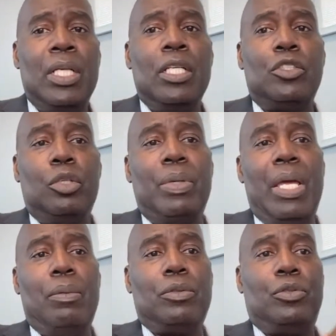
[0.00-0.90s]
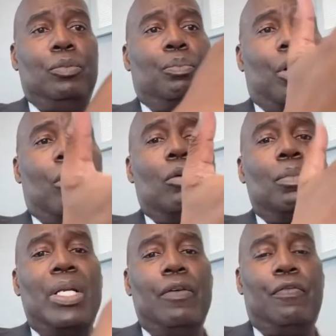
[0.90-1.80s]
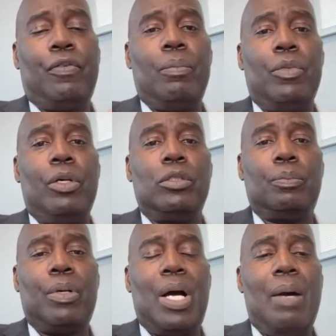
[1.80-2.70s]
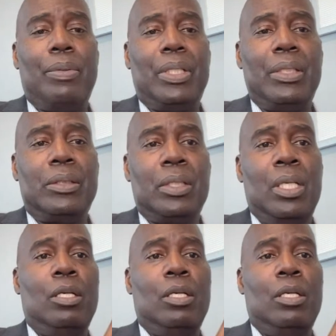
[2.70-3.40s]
she'll be able to borrow money from those properties